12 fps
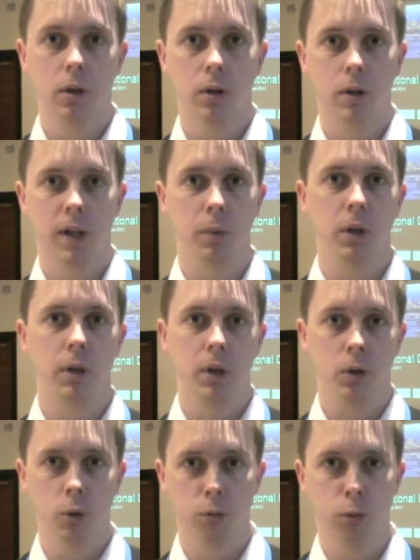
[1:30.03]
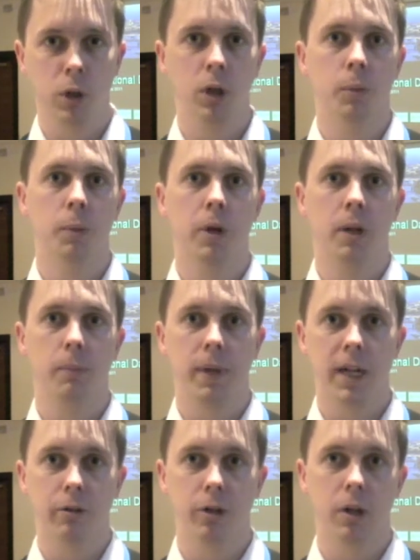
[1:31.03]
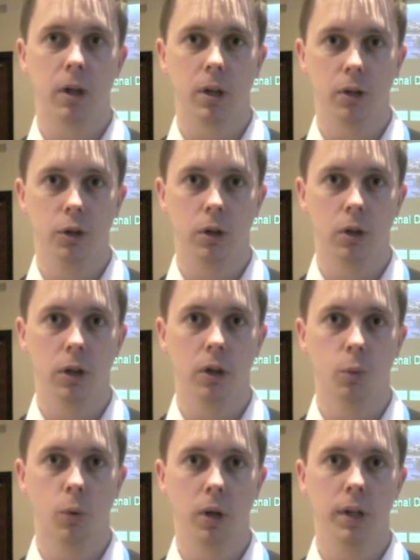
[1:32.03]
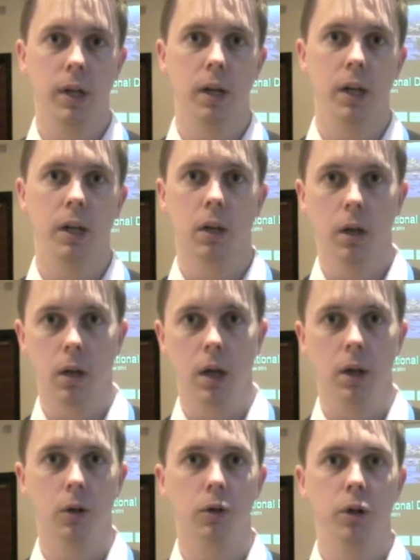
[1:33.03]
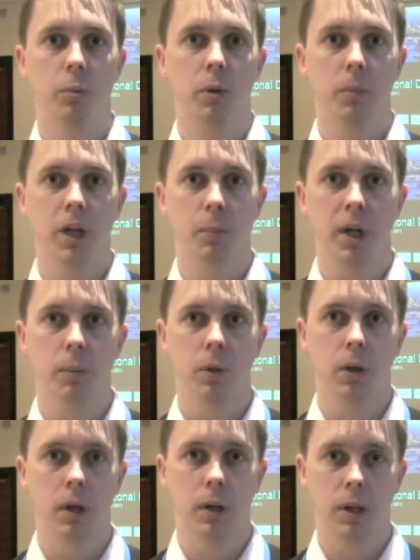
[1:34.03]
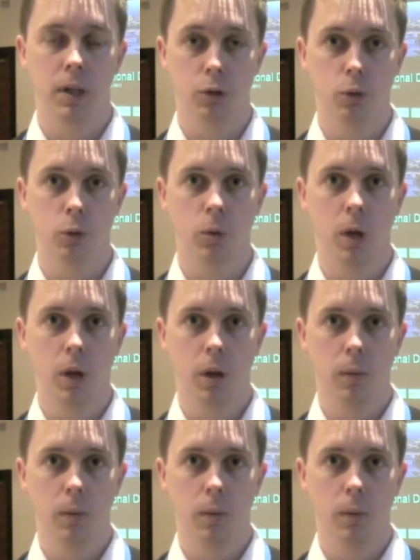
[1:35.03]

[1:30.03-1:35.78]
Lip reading: So that means that your really optimized barrier can just turn into one click and the consumer has made a payment, and the actual